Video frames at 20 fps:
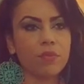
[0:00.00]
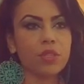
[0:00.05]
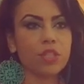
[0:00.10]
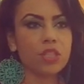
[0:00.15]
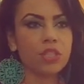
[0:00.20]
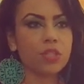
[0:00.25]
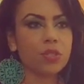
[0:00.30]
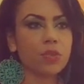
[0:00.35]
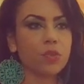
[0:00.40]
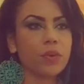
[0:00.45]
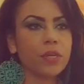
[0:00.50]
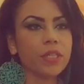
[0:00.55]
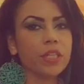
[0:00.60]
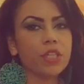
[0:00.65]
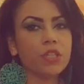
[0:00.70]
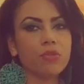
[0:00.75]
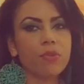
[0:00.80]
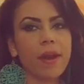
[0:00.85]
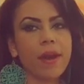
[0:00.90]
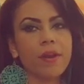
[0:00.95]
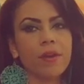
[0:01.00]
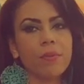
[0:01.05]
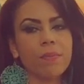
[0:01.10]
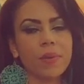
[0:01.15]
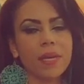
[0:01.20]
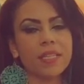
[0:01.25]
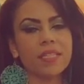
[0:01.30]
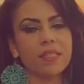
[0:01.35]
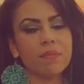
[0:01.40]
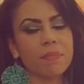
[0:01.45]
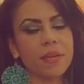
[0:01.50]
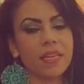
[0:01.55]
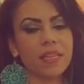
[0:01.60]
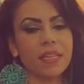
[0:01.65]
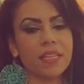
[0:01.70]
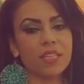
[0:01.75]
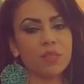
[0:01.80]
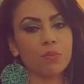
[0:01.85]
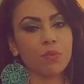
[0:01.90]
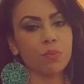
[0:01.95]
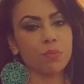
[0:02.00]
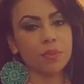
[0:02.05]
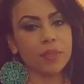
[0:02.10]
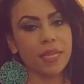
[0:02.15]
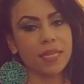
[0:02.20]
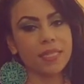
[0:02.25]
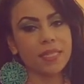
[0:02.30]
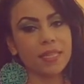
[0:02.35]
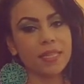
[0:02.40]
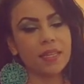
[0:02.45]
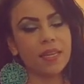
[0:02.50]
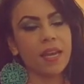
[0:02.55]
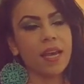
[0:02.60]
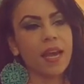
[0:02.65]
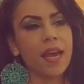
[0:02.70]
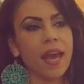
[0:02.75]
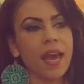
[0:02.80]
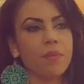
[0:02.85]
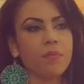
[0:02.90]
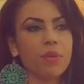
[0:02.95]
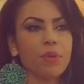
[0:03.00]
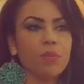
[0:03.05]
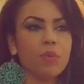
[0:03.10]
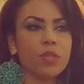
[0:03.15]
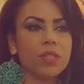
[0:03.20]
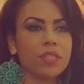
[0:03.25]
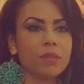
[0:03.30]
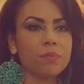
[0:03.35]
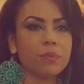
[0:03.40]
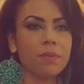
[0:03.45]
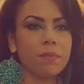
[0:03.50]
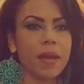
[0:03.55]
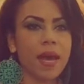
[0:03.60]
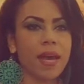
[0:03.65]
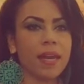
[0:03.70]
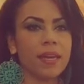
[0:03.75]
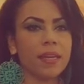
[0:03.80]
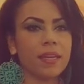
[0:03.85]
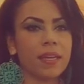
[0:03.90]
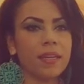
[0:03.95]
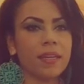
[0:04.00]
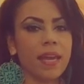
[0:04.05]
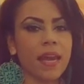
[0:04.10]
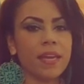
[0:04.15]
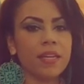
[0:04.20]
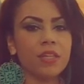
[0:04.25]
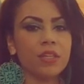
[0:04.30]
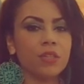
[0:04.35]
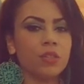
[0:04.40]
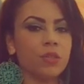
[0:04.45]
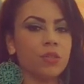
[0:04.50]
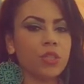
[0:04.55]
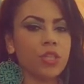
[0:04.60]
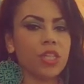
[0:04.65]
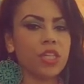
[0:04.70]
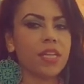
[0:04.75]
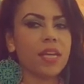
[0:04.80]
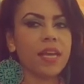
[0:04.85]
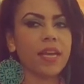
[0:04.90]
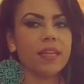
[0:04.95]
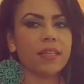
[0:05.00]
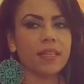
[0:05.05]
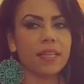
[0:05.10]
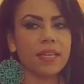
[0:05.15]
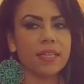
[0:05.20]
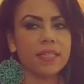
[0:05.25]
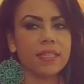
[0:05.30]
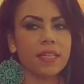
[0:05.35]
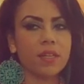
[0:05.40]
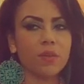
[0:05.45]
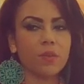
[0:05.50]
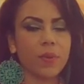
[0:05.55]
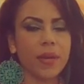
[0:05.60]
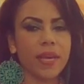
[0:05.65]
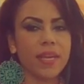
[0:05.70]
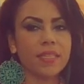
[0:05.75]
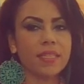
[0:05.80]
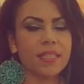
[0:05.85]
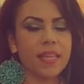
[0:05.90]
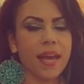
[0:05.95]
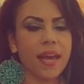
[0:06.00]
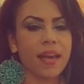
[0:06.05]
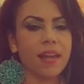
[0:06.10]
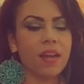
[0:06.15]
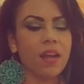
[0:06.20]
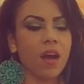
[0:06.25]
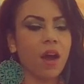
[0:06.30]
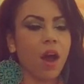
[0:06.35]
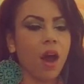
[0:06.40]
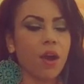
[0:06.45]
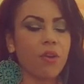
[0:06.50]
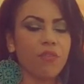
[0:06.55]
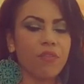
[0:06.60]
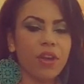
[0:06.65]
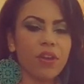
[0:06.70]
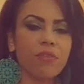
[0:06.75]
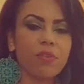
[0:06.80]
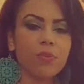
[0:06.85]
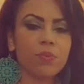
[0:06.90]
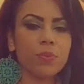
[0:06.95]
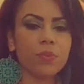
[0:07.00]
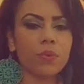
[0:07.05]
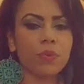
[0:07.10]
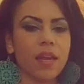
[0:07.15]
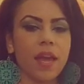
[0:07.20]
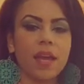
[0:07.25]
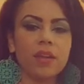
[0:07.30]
she's going to try her best to make things more pleasant and be more diplomatic and negotiate things in ways that are favorable.